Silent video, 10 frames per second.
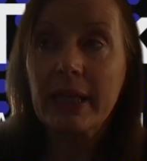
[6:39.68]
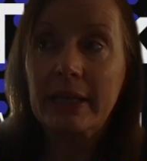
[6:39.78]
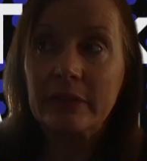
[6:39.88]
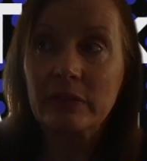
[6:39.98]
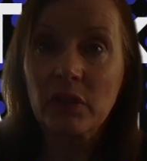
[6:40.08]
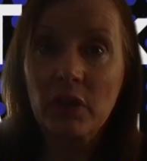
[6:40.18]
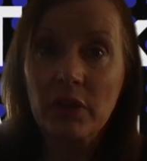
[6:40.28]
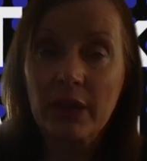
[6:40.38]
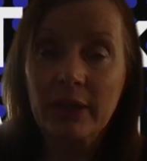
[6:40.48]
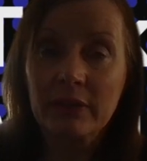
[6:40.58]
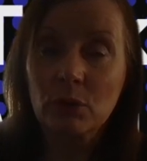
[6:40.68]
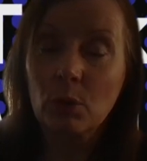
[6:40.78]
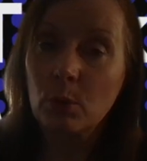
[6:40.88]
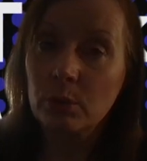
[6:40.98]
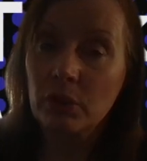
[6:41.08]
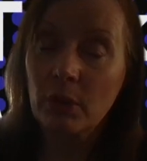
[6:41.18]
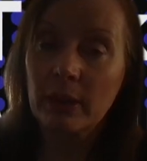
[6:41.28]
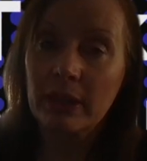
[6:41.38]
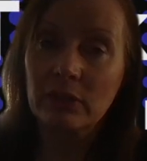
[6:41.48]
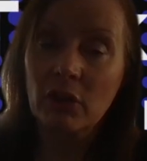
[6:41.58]
is that it's also
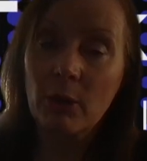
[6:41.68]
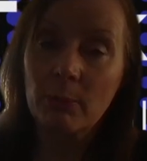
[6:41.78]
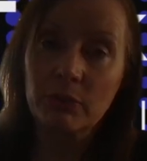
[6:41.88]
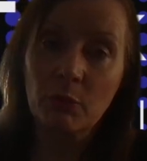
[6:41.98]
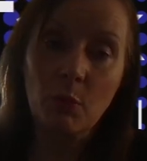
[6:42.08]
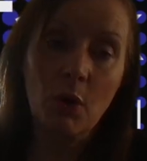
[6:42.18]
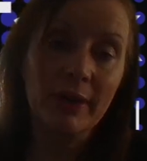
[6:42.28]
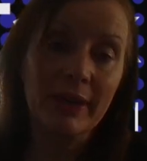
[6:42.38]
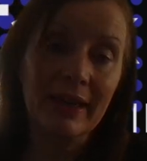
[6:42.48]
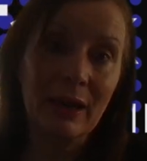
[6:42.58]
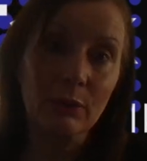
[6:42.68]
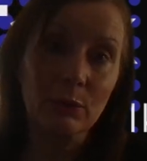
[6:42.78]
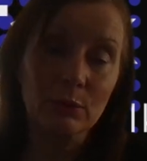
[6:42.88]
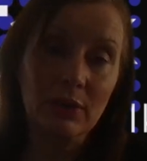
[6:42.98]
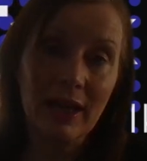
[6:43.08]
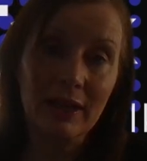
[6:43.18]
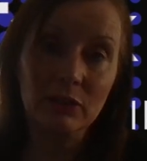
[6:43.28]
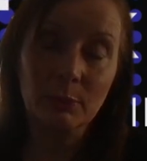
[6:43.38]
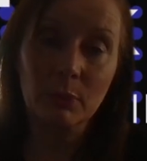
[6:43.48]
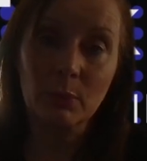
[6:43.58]
in terms of working out your
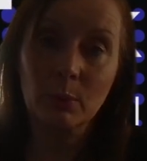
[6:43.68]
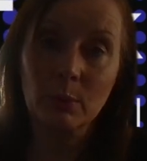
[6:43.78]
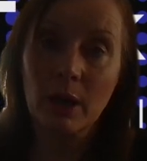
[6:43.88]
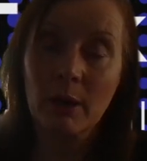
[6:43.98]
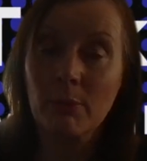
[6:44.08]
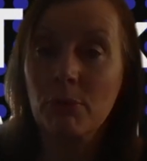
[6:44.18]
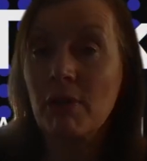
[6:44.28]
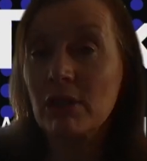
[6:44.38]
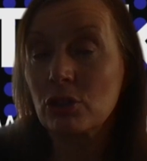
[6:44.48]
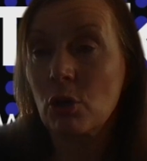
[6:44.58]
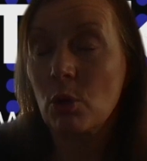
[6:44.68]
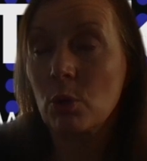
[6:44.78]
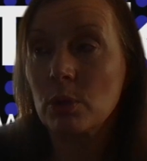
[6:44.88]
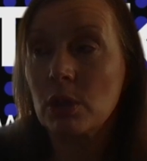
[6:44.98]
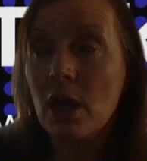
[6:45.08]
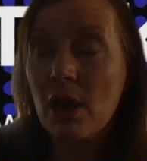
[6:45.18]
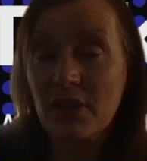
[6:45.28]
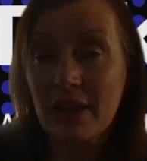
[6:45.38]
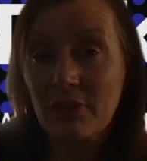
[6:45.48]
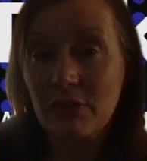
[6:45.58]
taxable threshold,
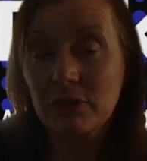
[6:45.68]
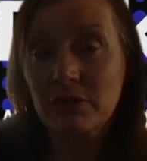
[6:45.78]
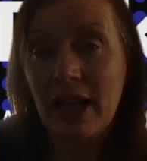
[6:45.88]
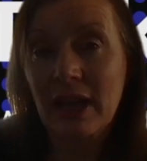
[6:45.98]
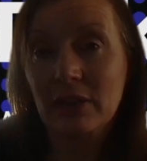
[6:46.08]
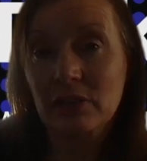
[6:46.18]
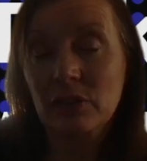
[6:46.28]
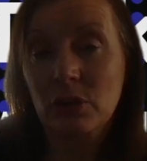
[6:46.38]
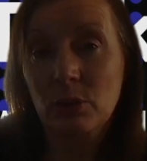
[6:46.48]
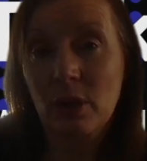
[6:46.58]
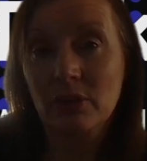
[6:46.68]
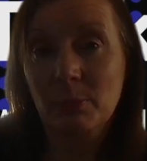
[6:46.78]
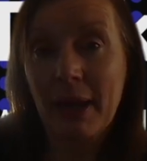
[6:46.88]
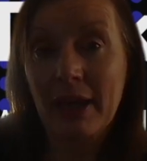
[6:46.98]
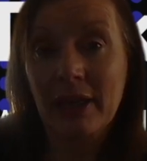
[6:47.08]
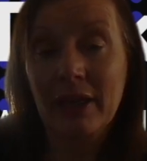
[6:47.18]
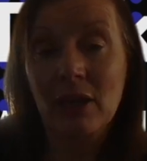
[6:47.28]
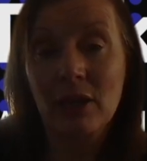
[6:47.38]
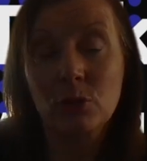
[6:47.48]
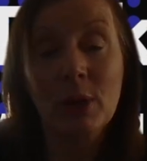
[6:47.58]
the level of tax that you're going to pay
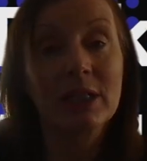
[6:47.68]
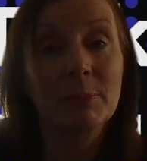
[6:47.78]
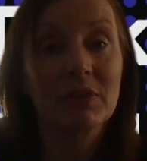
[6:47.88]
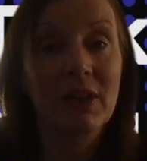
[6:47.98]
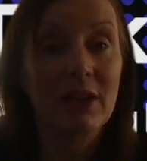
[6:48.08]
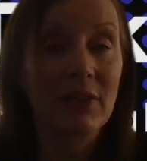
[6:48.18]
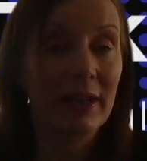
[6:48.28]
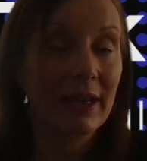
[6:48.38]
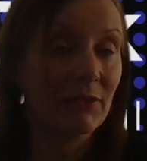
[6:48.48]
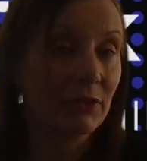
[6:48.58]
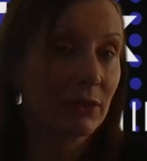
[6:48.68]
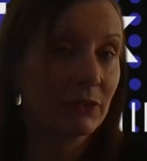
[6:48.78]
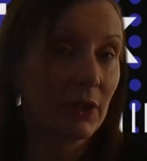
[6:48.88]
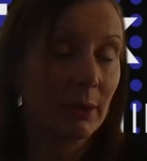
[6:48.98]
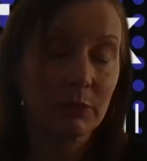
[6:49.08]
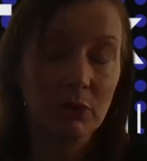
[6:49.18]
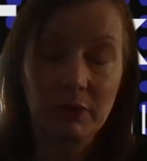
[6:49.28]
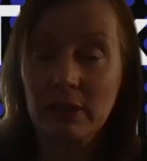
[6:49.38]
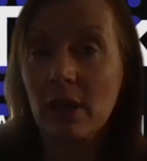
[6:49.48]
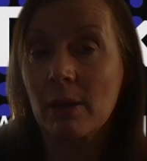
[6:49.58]
20% and the level of
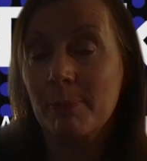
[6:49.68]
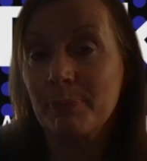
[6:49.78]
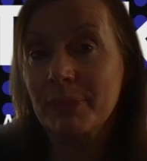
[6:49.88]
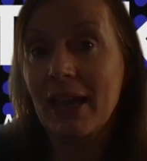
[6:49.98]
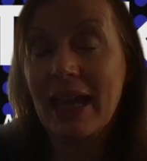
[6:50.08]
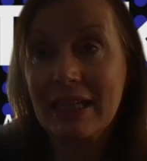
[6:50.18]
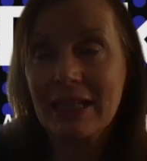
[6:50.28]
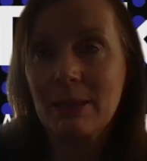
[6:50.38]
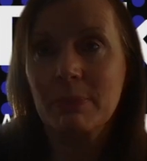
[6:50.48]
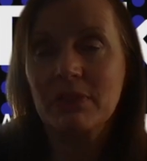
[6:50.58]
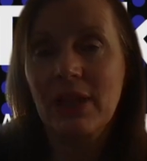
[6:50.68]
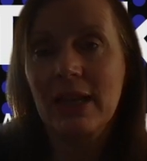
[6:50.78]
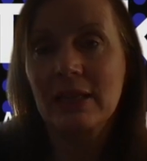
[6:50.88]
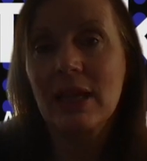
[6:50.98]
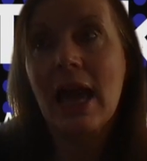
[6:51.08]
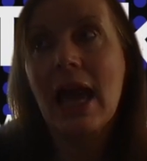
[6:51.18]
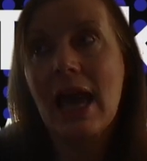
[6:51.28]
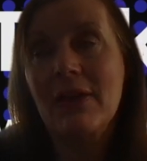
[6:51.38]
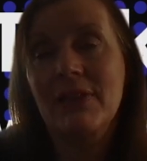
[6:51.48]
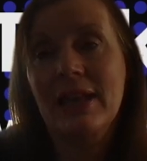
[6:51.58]
18%
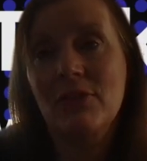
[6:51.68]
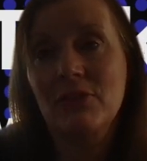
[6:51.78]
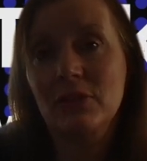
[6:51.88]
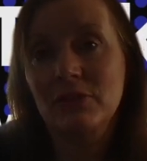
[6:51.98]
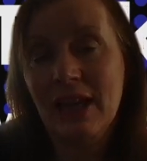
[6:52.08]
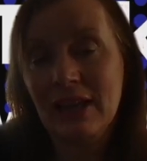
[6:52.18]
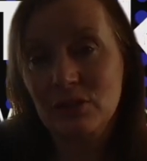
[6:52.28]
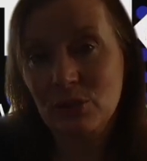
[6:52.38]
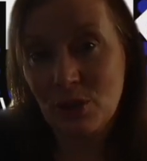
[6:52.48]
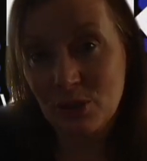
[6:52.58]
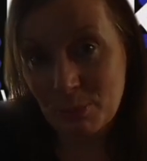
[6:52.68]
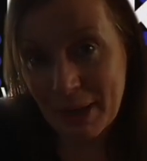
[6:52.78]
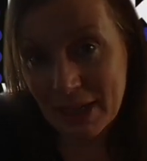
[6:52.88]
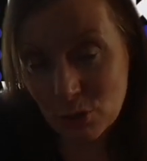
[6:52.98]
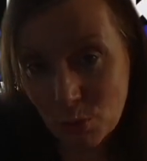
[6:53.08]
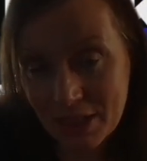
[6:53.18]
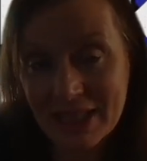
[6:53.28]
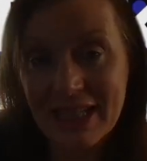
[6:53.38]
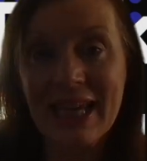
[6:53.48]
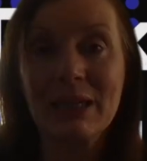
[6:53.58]
and the level of tax that you're going to pay at
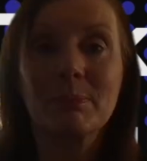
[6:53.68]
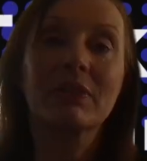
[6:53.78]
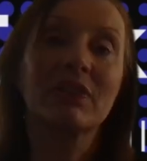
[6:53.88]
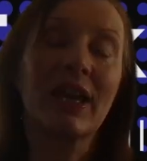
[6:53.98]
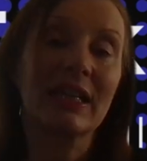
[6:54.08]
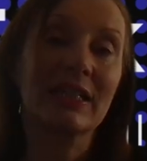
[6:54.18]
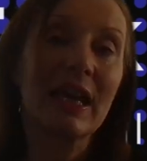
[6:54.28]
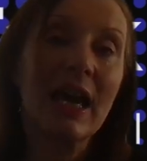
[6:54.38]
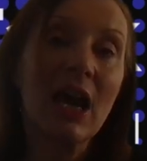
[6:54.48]
28%.